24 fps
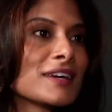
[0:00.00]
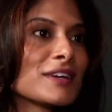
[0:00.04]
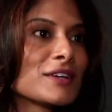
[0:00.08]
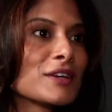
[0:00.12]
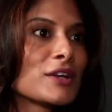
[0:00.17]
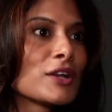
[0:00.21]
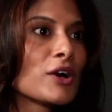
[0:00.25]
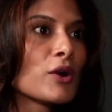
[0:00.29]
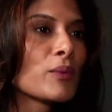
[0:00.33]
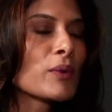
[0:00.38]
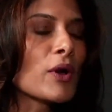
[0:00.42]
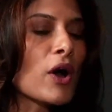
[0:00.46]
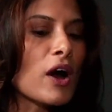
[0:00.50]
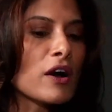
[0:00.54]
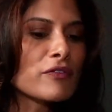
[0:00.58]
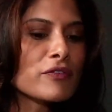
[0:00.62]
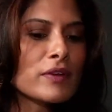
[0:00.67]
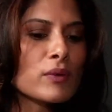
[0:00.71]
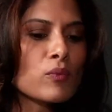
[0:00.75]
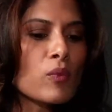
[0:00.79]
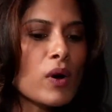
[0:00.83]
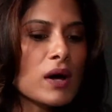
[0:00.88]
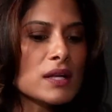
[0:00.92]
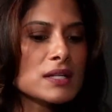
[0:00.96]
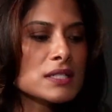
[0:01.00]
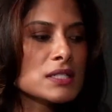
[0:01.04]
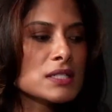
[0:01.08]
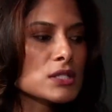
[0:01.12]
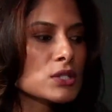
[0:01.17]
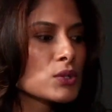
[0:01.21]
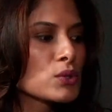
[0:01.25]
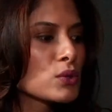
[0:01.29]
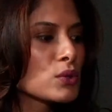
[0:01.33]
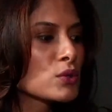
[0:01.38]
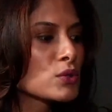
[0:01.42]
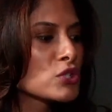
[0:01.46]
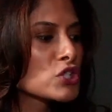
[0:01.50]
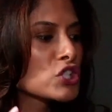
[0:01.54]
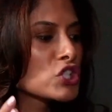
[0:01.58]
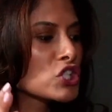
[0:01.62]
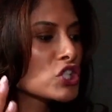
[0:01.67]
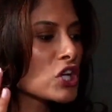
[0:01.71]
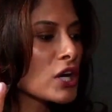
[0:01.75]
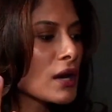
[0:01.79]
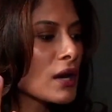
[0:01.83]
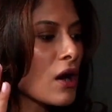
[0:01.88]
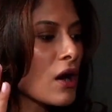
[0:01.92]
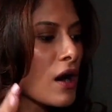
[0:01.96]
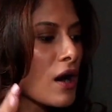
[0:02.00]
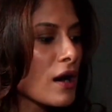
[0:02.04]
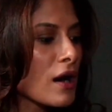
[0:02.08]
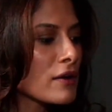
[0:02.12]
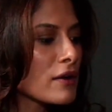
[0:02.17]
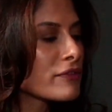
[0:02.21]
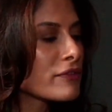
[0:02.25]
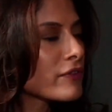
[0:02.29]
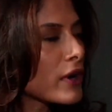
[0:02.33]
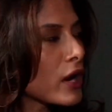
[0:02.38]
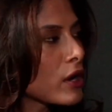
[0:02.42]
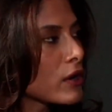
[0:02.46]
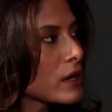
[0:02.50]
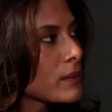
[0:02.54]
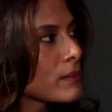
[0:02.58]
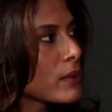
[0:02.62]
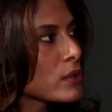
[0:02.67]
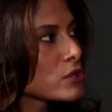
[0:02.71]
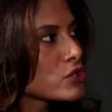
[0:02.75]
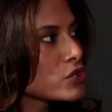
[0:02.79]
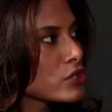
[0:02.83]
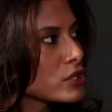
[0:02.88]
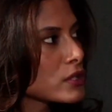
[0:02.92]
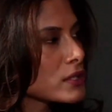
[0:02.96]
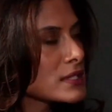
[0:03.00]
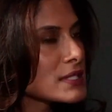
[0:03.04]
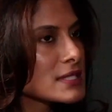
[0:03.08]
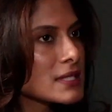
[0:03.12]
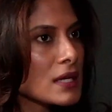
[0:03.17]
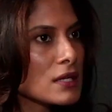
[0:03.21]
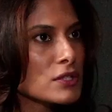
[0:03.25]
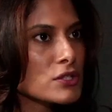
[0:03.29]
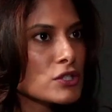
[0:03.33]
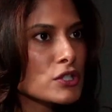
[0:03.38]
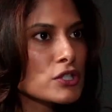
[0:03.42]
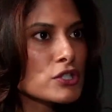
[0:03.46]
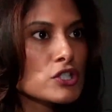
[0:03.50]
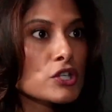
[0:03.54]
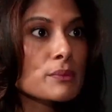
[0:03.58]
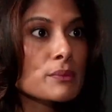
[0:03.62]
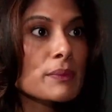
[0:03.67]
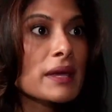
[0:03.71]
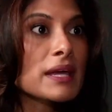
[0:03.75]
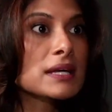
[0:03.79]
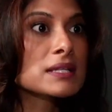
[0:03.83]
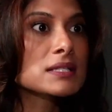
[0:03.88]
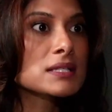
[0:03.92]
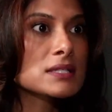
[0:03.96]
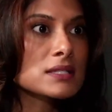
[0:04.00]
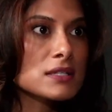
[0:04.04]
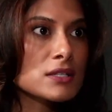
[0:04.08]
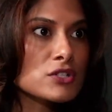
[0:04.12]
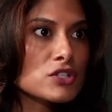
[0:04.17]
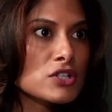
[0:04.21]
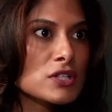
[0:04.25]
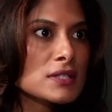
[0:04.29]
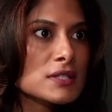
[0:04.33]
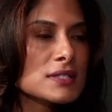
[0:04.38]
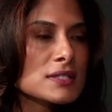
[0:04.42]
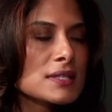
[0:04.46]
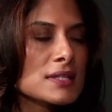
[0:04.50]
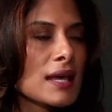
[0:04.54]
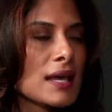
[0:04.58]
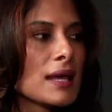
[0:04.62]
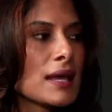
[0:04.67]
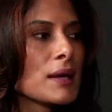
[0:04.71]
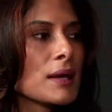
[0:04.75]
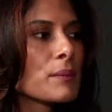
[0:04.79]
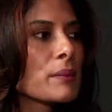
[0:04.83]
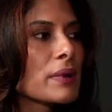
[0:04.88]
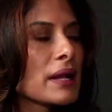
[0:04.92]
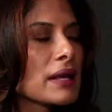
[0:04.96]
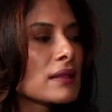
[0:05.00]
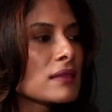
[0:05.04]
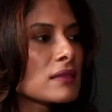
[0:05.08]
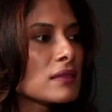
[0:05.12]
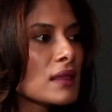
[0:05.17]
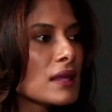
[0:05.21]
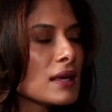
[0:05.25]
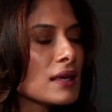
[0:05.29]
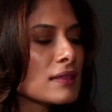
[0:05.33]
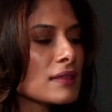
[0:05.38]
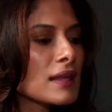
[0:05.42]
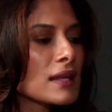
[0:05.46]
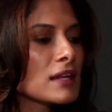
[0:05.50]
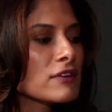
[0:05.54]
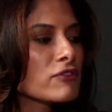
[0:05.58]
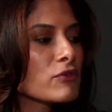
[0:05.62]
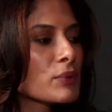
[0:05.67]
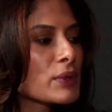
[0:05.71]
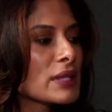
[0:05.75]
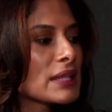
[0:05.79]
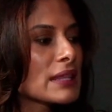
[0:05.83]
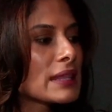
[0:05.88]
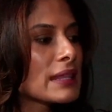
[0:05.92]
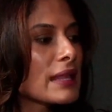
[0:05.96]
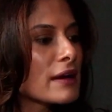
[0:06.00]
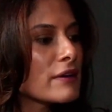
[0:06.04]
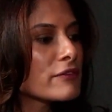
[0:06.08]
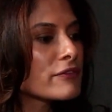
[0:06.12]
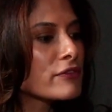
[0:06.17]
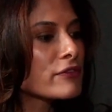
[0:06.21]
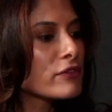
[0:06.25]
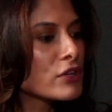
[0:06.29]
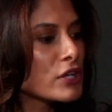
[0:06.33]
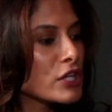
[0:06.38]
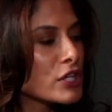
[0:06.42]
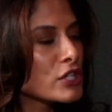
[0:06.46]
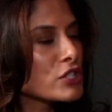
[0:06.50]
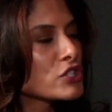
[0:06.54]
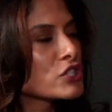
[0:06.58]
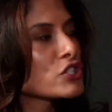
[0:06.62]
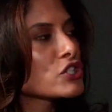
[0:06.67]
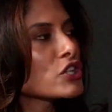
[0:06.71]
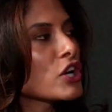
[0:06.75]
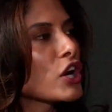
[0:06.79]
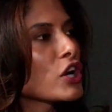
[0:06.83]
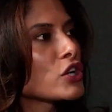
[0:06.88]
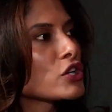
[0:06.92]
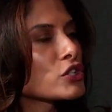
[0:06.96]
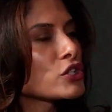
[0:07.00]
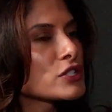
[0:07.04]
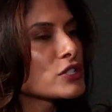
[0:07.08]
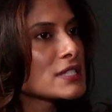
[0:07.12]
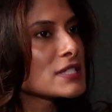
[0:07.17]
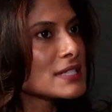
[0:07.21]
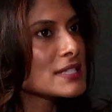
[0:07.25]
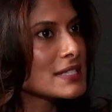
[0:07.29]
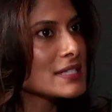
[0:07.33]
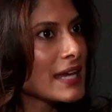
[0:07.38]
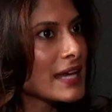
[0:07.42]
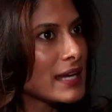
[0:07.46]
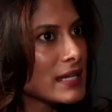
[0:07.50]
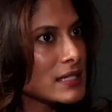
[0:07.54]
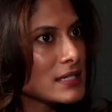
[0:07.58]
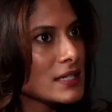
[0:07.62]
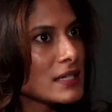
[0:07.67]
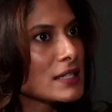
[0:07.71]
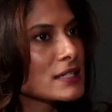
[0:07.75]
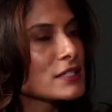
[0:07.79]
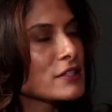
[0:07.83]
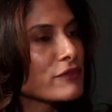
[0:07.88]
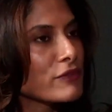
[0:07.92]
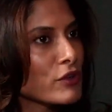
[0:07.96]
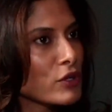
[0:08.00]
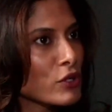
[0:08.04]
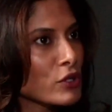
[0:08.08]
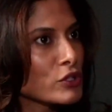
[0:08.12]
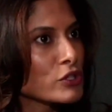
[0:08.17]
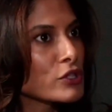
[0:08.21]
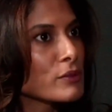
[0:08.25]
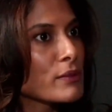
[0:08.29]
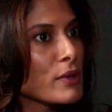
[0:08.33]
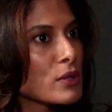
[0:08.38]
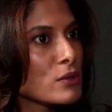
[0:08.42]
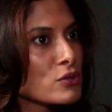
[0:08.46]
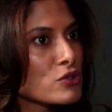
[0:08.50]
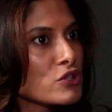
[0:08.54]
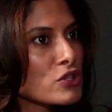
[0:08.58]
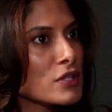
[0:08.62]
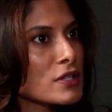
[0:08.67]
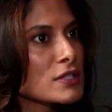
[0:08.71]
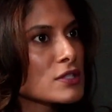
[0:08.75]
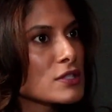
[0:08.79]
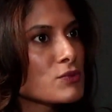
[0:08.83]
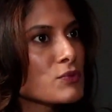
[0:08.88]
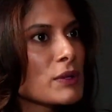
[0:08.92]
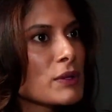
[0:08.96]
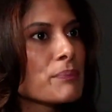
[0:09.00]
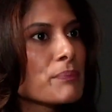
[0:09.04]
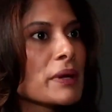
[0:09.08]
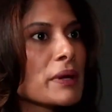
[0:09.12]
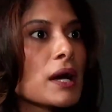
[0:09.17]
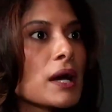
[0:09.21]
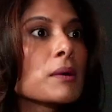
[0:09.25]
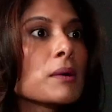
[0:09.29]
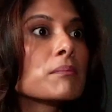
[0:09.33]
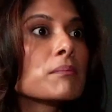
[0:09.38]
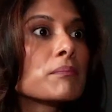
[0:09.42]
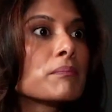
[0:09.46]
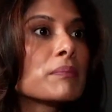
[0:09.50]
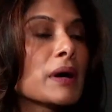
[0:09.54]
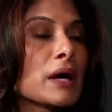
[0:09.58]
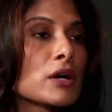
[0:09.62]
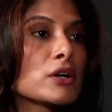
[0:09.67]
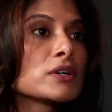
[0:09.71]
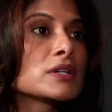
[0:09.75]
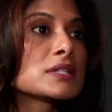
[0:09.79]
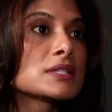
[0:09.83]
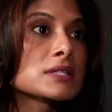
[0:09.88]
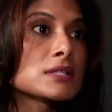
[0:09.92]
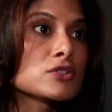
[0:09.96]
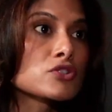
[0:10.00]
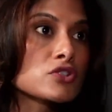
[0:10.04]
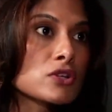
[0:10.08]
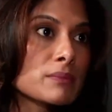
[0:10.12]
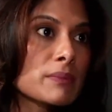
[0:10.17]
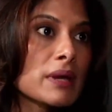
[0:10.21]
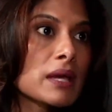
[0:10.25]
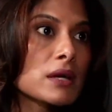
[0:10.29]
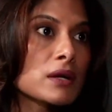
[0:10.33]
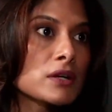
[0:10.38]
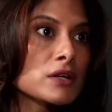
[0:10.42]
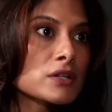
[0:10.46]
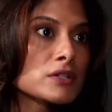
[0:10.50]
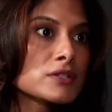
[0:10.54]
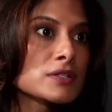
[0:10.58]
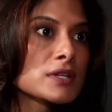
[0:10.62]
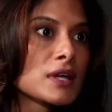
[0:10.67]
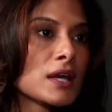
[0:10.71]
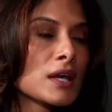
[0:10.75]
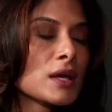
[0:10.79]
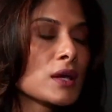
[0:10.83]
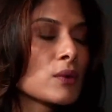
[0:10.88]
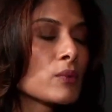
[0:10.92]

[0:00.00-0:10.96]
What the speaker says: We often want to shut off our emotional center to make decisions, but I think that if we leverage understanding difficult emotions, we become better decision makers.